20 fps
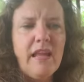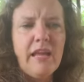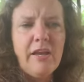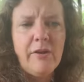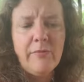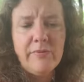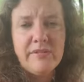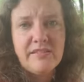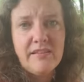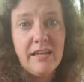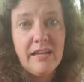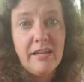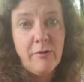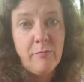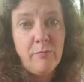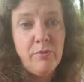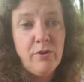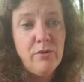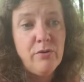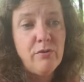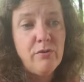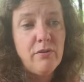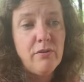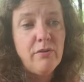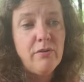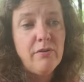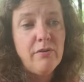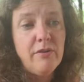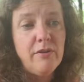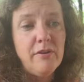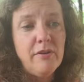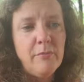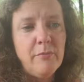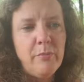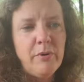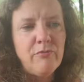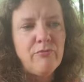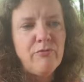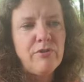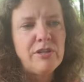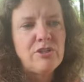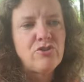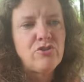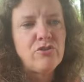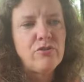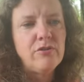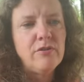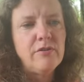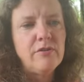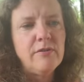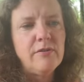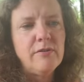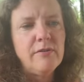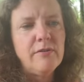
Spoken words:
It was like a bugle, but richer.